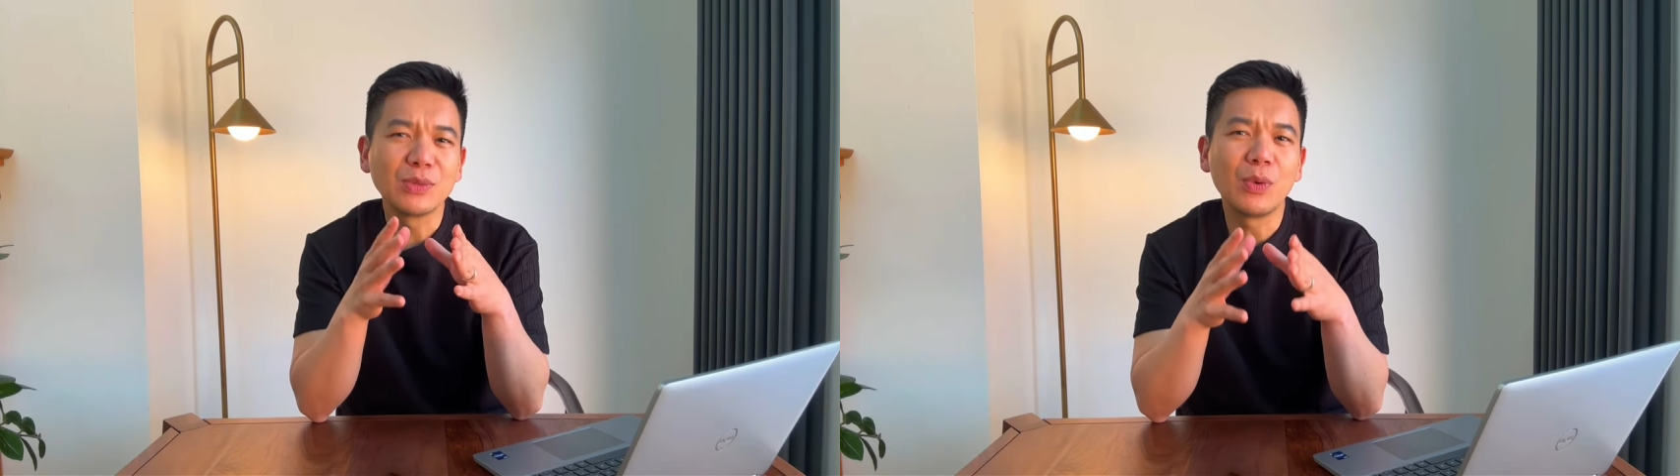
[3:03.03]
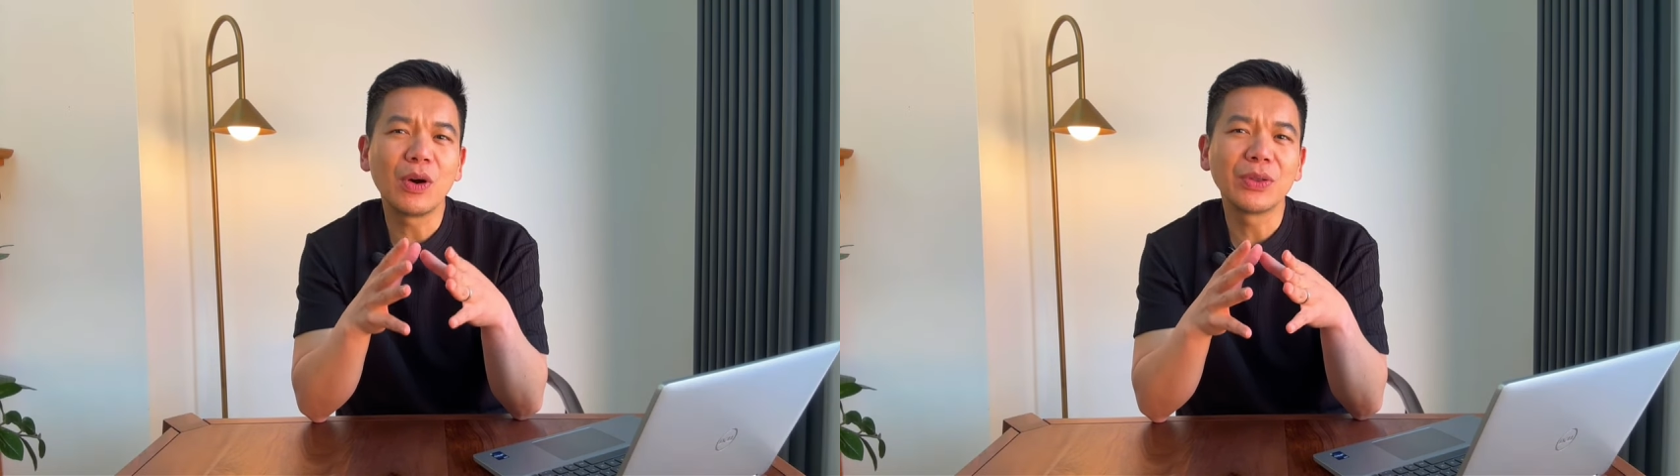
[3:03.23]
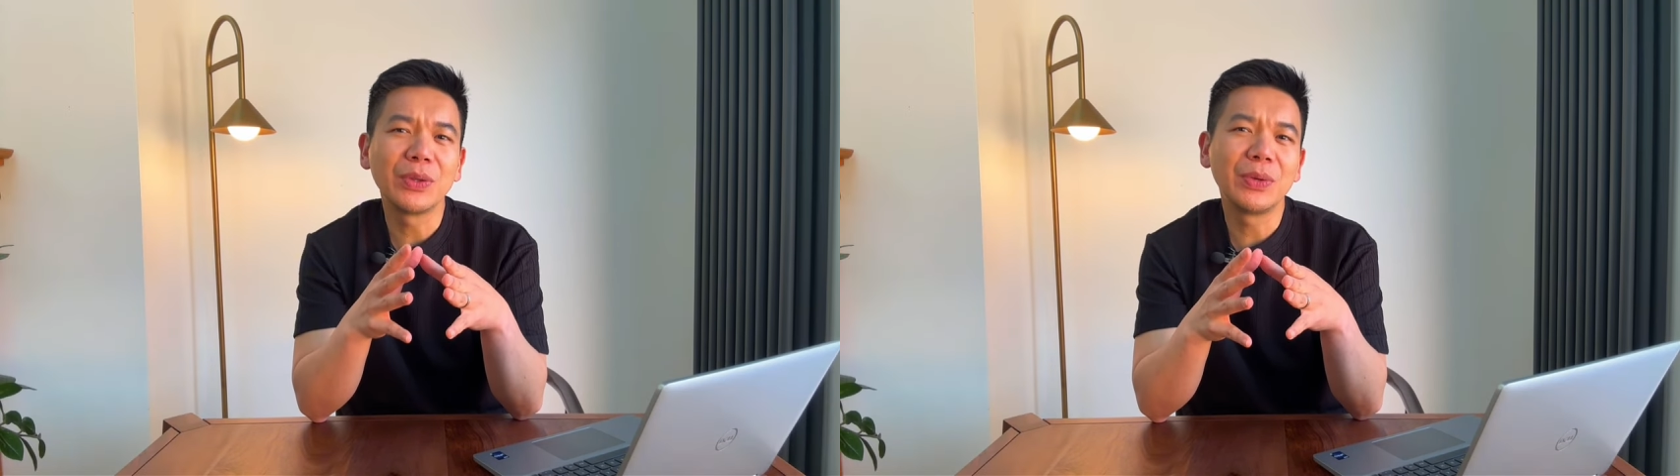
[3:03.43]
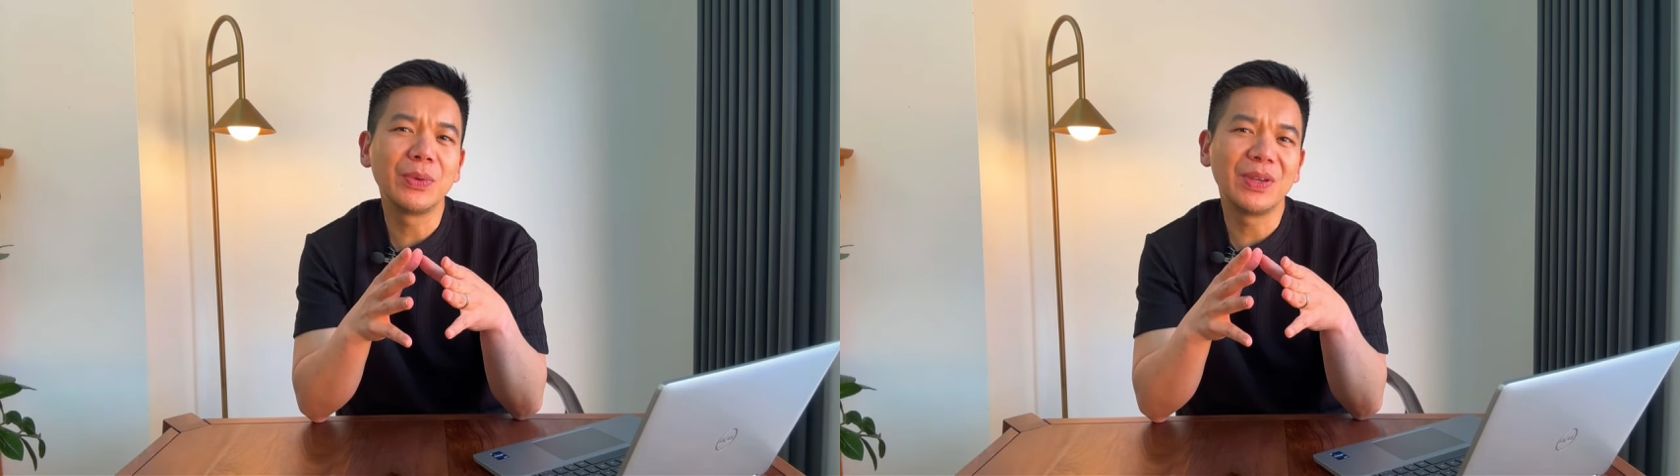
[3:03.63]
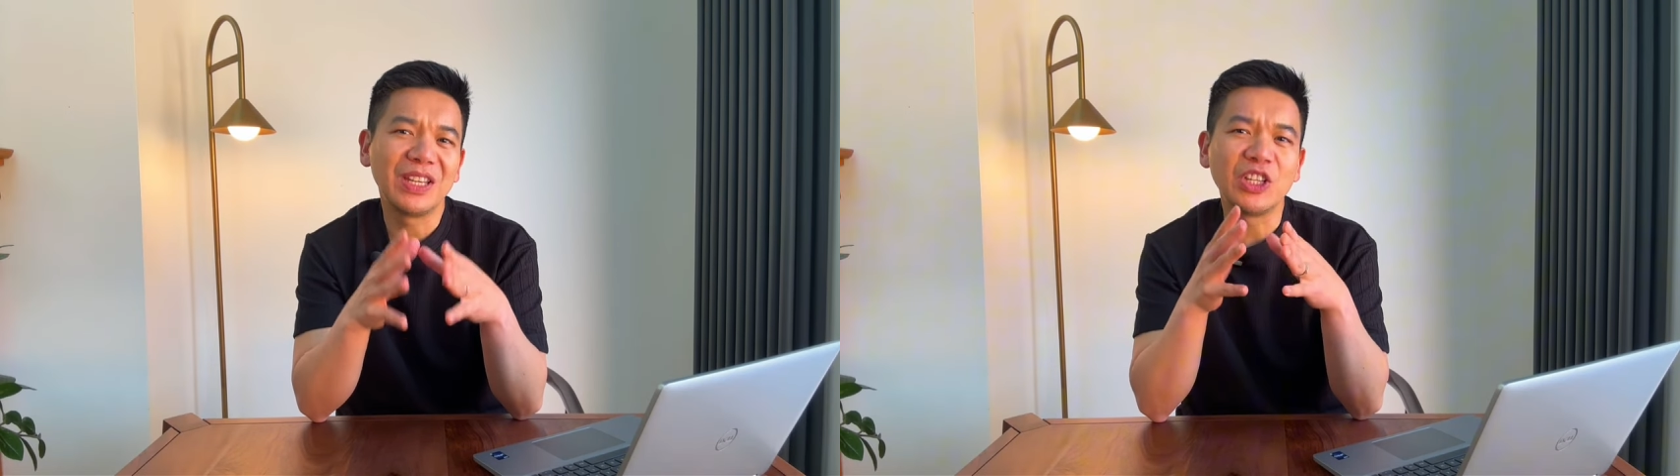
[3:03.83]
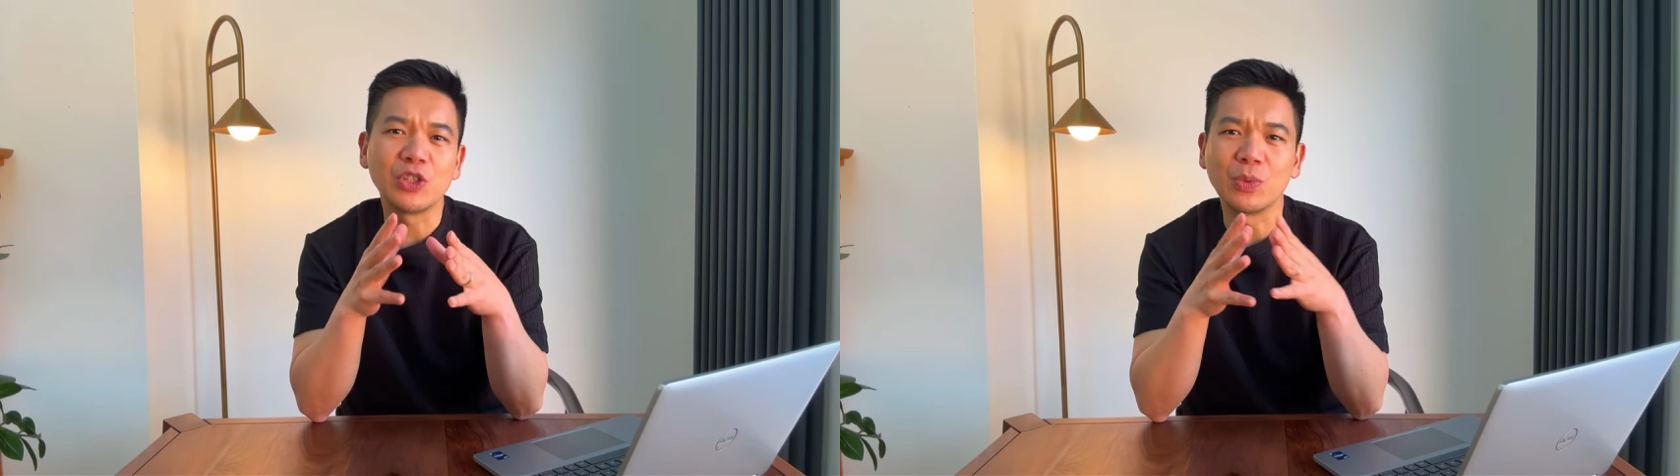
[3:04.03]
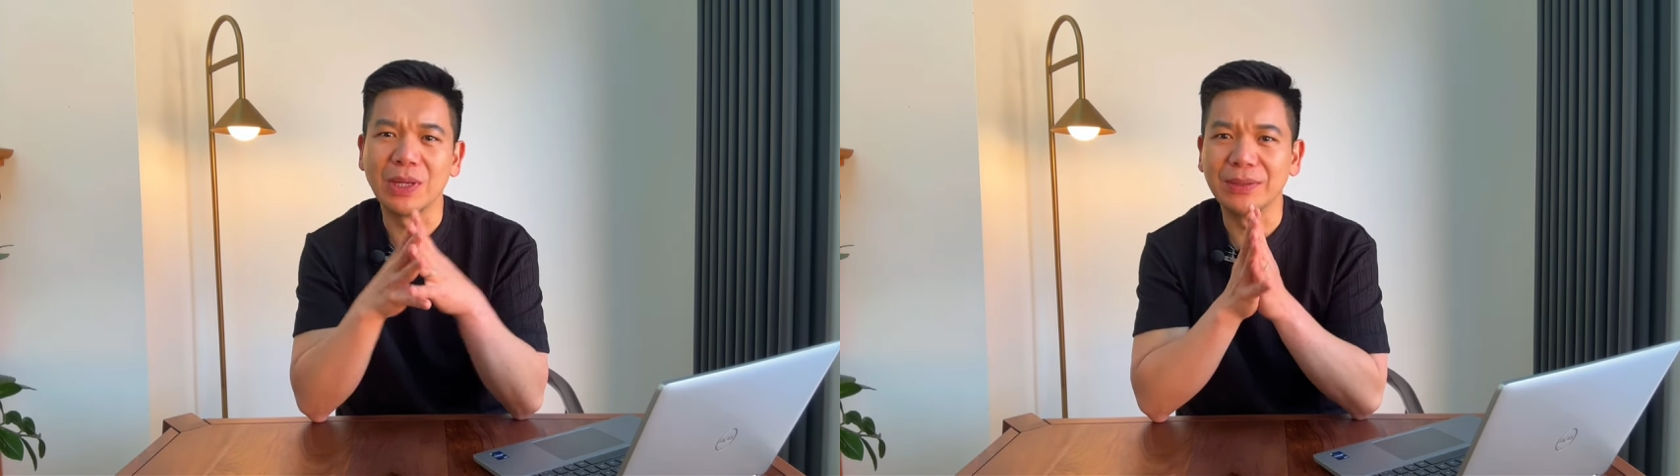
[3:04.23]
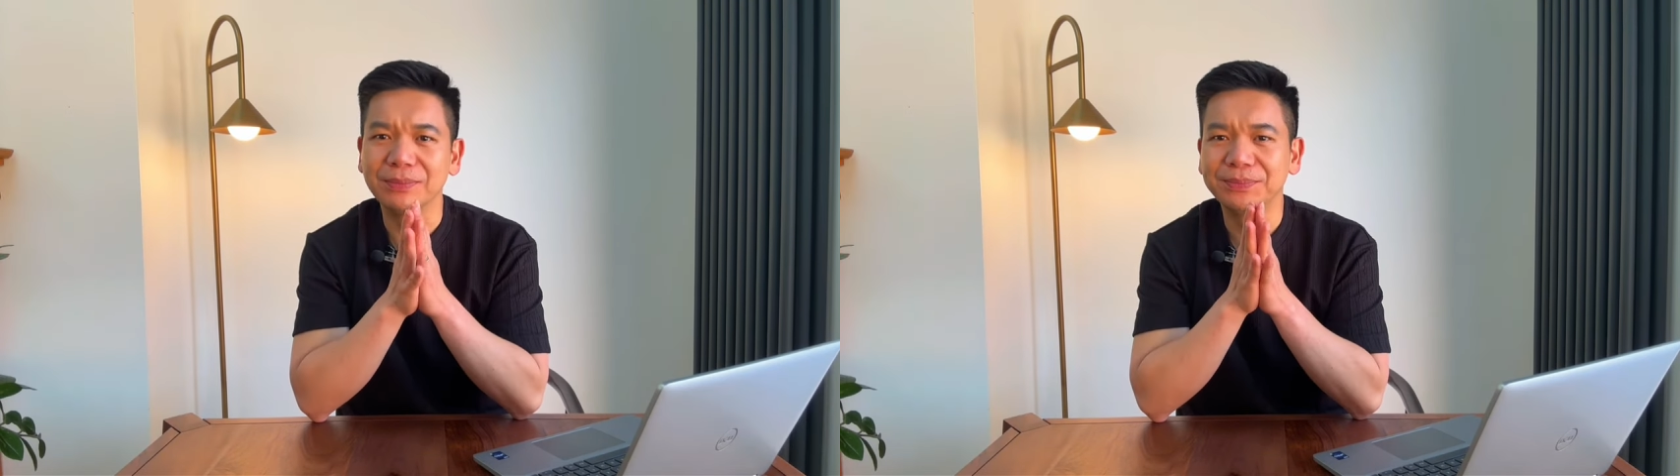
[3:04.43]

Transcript: walk through each one.